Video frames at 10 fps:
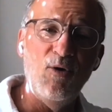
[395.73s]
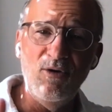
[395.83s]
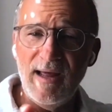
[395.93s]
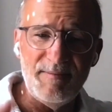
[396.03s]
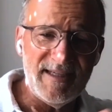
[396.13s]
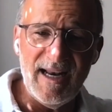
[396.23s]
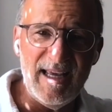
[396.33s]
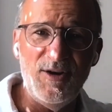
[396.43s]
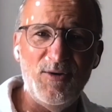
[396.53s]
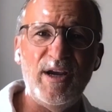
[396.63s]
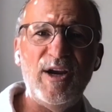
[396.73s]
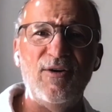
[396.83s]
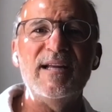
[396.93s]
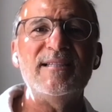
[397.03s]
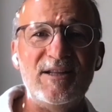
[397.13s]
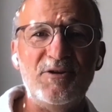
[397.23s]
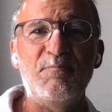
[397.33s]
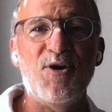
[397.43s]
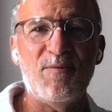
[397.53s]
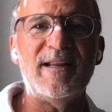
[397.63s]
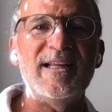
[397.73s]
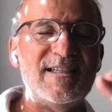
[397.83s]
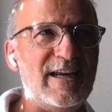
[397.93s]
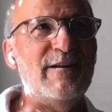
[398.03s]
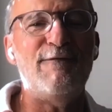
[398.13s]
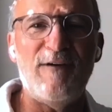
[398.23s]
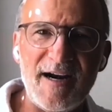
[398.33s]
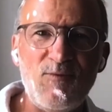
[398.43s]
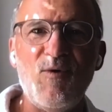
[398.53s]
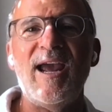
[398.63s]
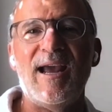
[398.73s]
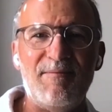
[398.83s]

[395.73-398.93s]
all I'm telling you here, it's in the book, but it's in a funny way.